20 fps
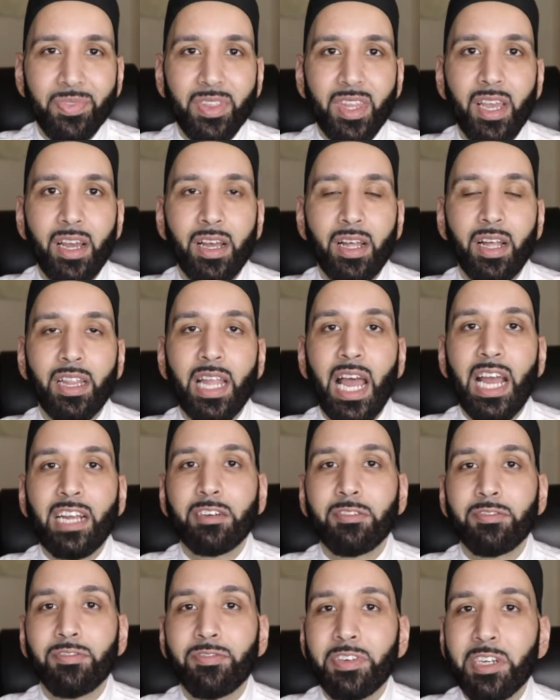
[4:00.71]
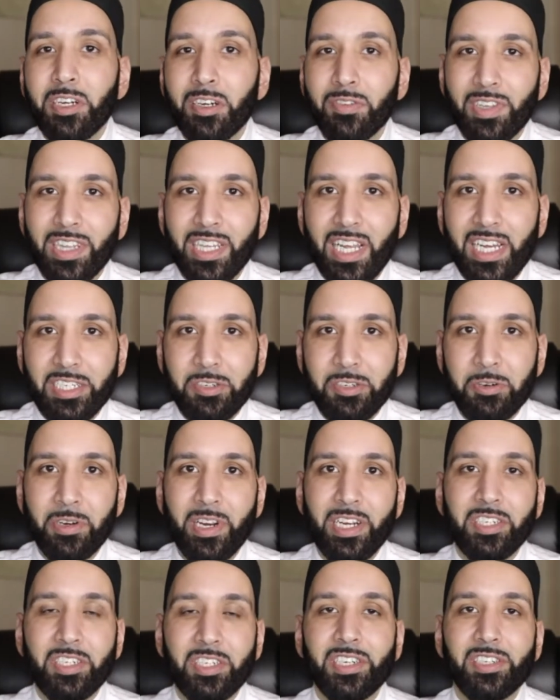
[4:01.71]
of Allah's
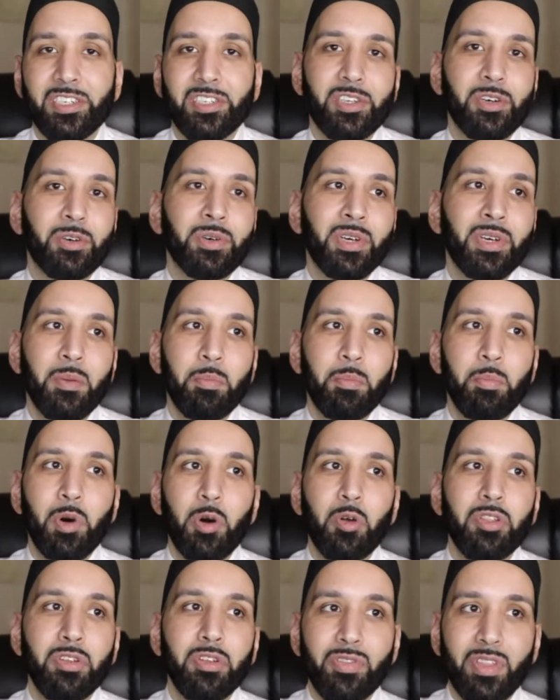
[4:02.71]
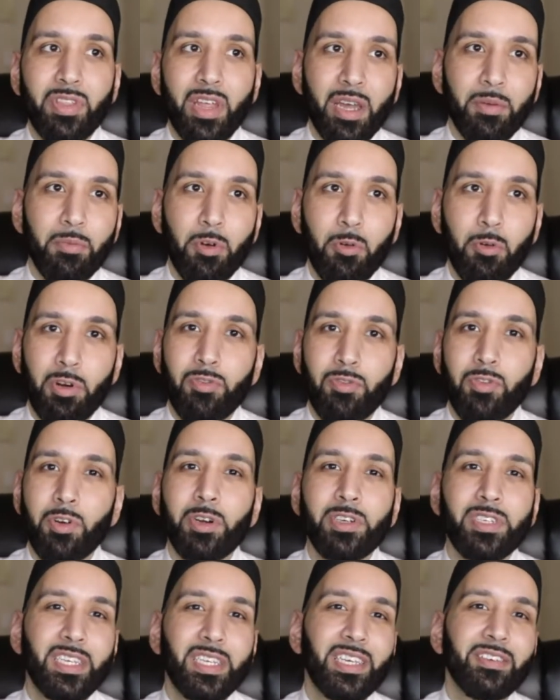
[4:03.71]
creation. And so both of them
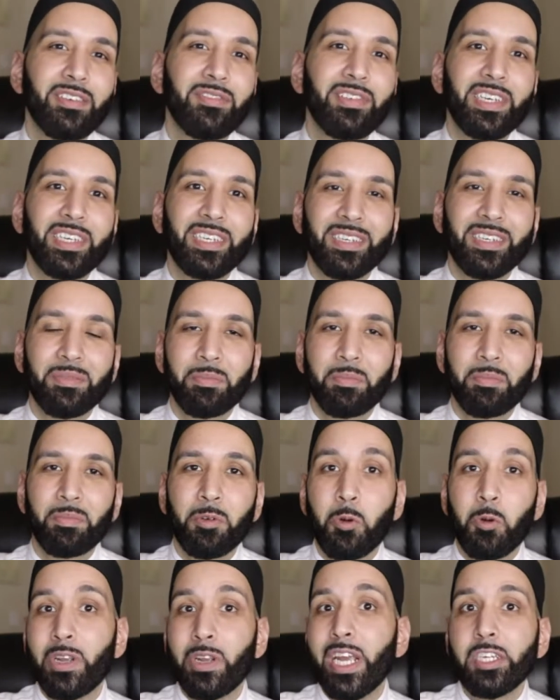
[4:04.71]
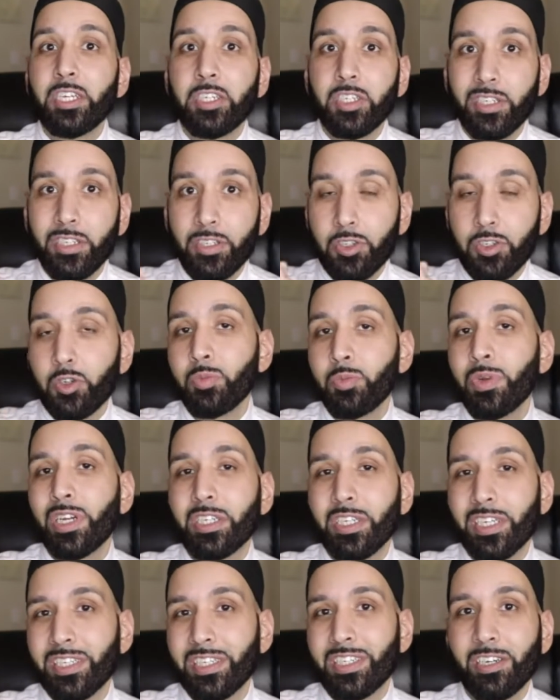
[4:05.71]
refer to giving creation too
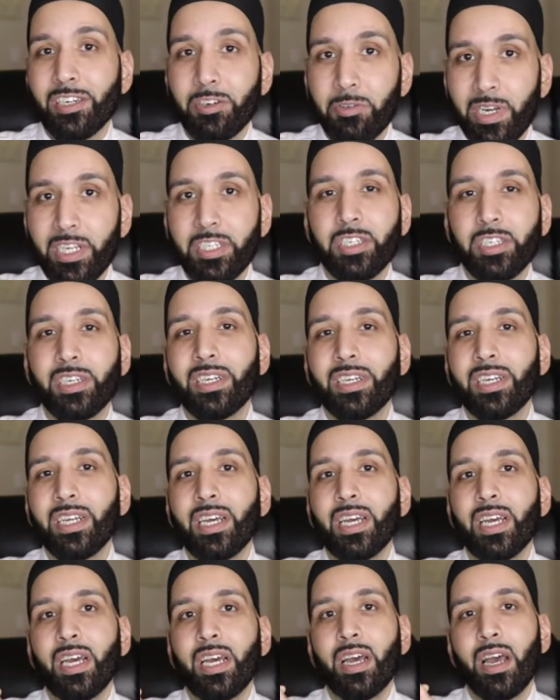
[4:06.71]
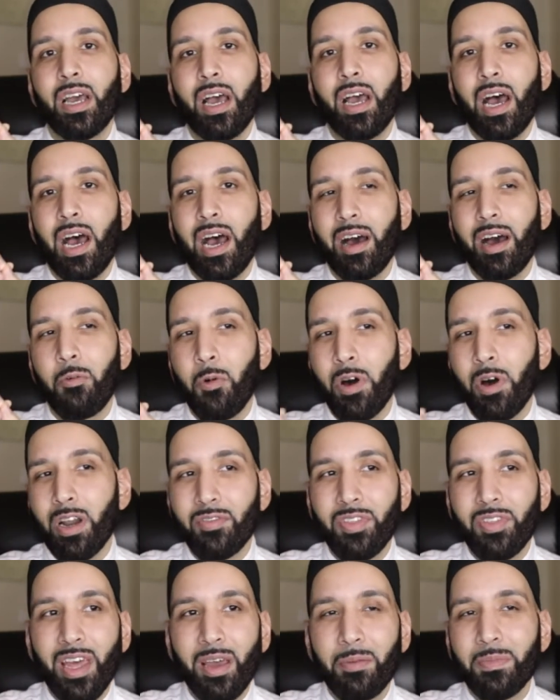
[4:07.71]
much consideration. One
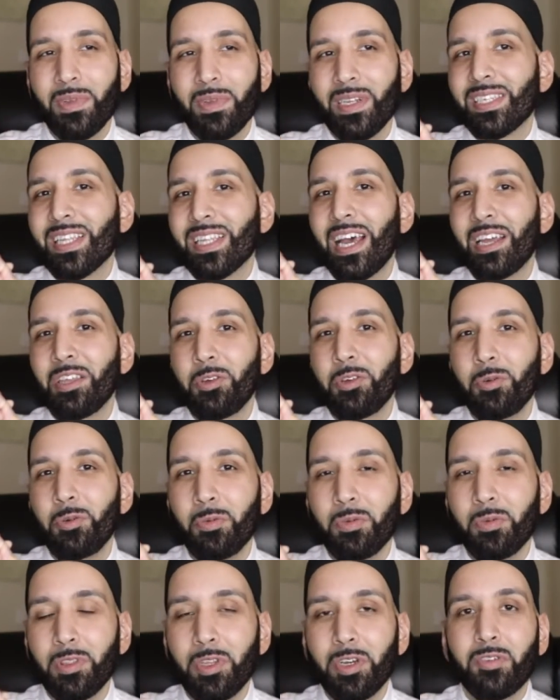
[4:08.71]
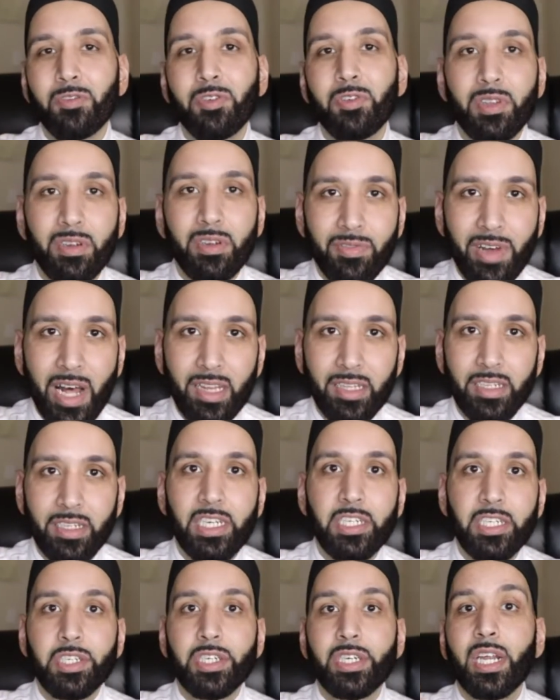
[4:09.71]
of them is that you look for their
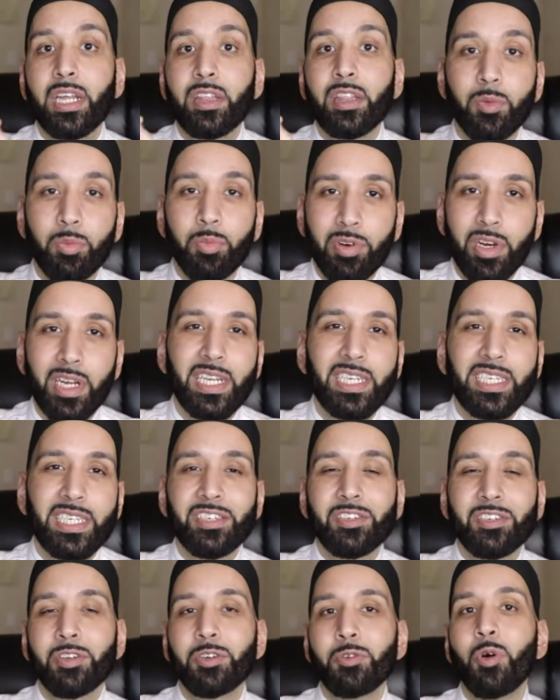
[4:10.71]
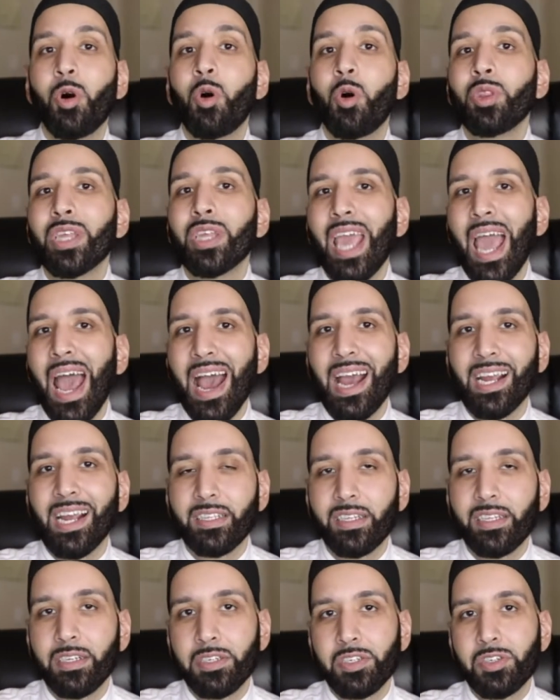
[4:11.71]
validation and their praise, and so you only
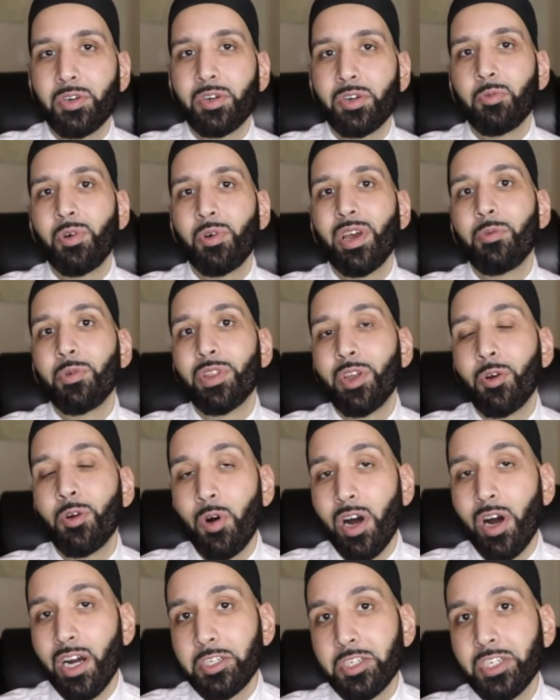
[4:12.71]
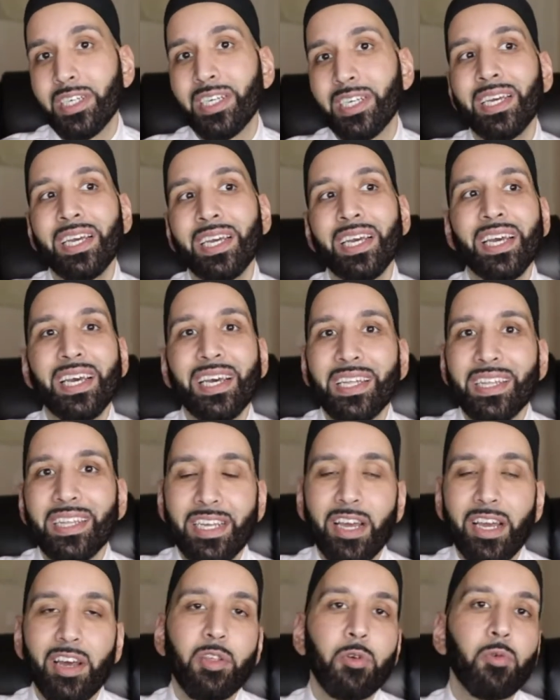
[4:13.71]
act in a certain way when they're watching.
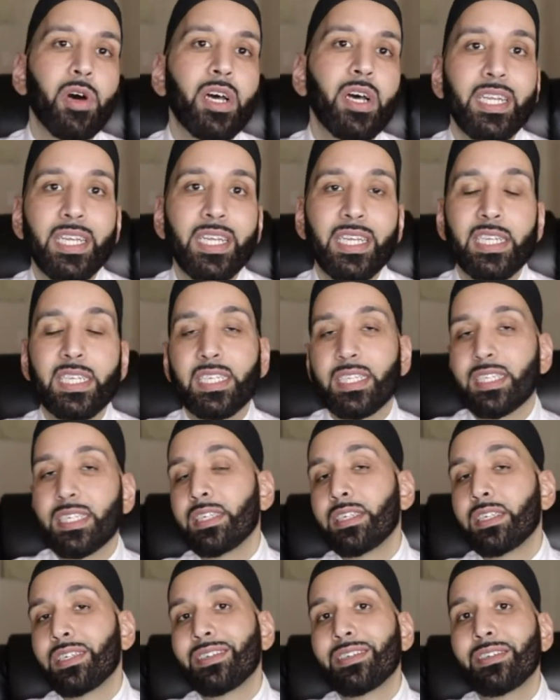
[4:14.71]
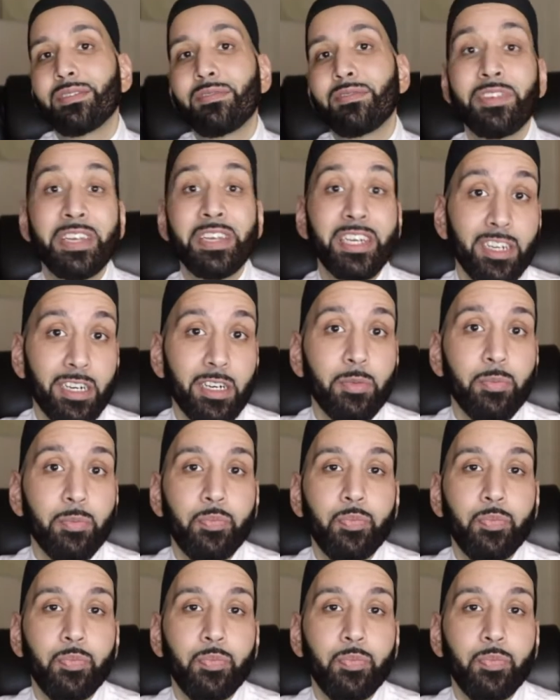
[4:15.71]
The other one is fear,